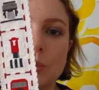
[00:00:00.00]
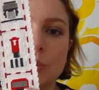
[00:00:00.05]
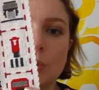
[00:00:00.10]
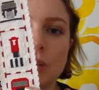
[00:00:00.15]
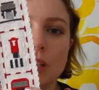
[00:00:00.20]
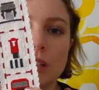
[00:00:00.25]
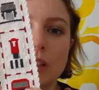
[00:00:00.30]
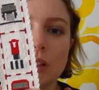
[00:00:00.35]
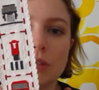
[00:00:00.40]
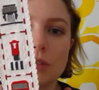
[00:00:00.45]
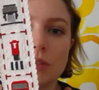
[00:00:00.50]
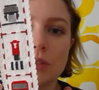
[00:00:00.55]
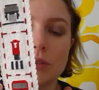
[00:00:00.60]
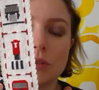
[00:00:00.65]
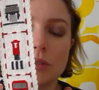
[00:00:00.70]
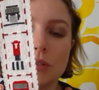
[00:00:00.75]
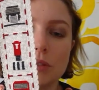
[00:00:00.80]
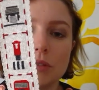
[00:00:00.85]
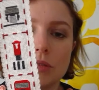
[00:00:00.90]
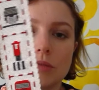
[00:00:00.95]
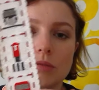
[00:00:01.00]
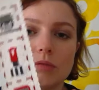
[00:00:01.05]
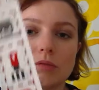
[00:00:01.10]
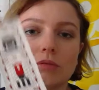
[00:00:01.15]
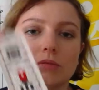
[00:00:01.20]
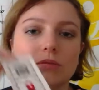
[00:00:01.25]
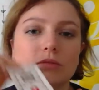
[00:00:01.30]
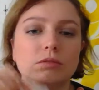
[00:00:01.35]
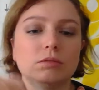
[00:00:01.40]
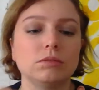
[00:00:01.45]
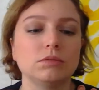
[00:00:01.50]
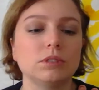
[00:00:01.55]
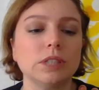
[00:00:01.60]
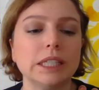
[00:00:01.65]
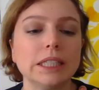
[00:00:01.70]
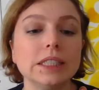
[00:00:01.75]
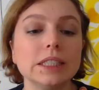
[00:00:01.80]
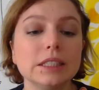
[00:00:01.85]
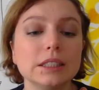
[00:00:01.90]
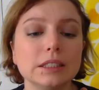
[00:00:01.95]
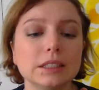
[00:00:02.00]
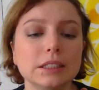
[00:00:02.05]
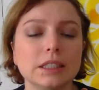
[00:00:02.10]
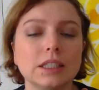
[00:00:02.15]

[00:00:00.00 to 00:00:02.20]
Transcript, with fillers: well on to the red.